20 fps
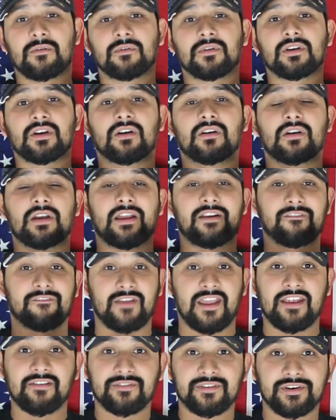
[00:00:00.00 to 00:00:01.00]
in
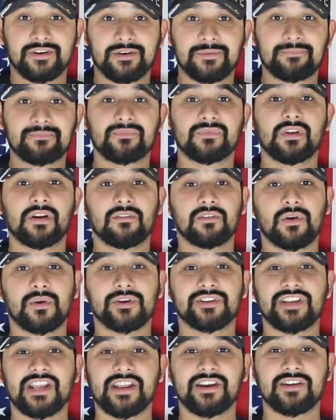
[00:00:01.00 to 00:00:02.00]
favor of
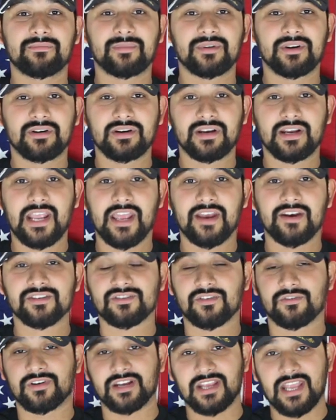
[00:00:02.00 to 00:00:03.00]
loaded chamber
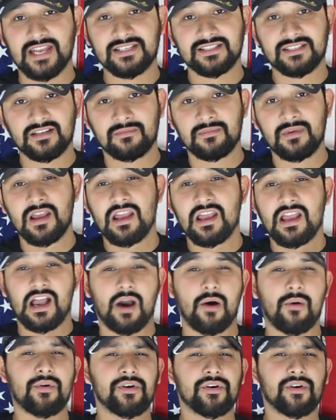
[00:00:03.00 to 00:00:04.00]
indicators or against them,
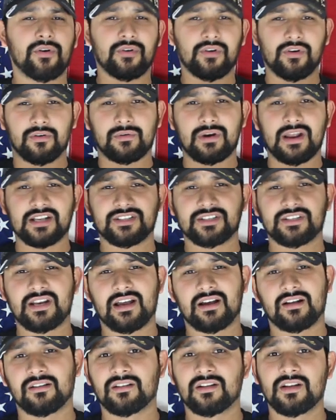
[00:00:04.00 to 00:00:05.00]
I want to know your
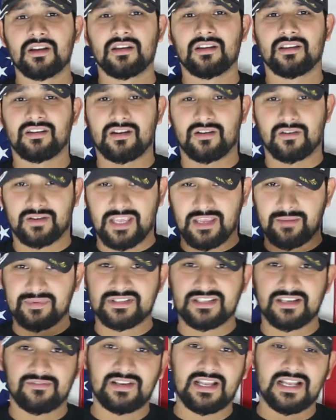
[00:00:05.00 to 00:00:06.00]
rationale. Keep
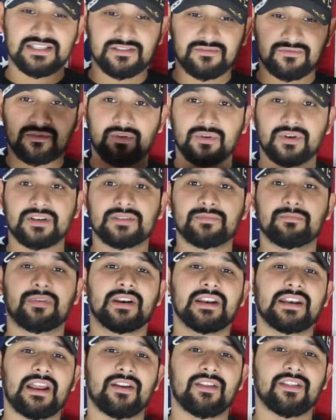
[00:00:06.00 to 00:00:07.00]
it civilized, of course.
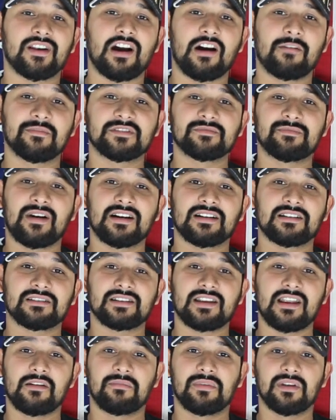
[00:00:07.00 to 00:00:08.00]
Put it down in the comments
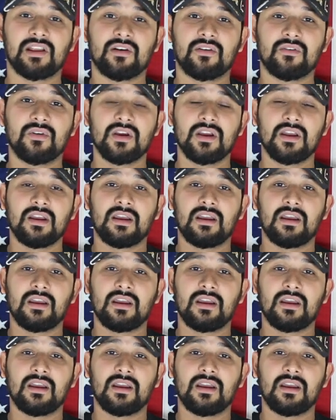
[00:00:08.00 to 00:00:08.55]
box down below.